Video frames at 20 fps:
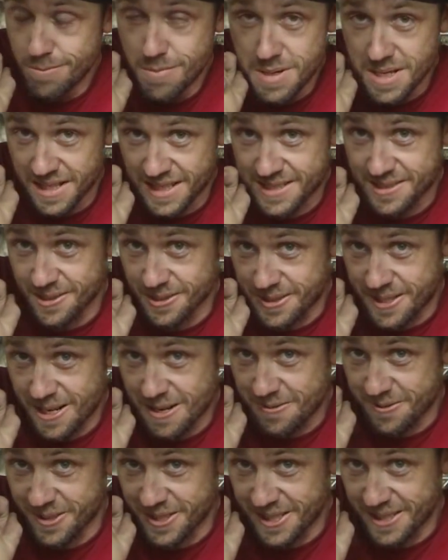But let's look
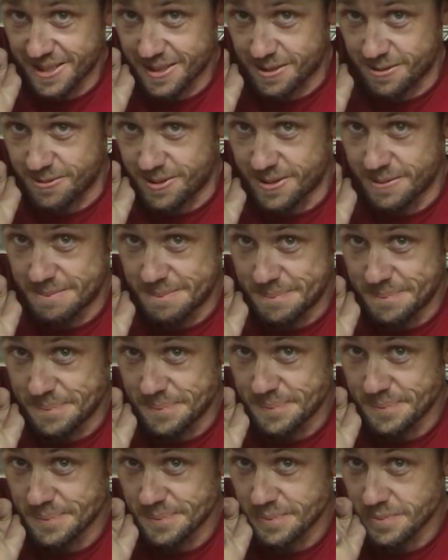carefully at this one.
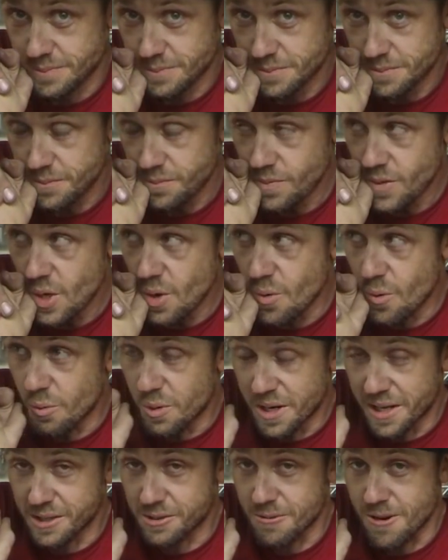
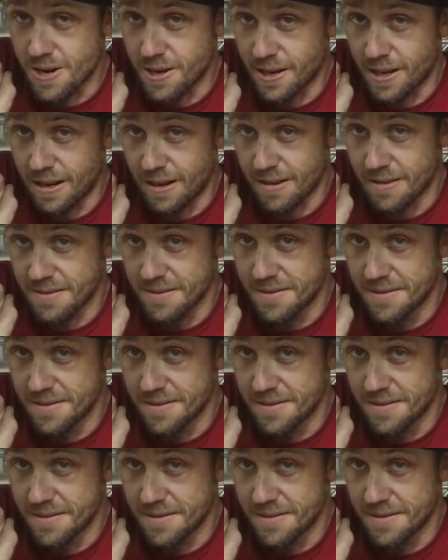What is wrong here?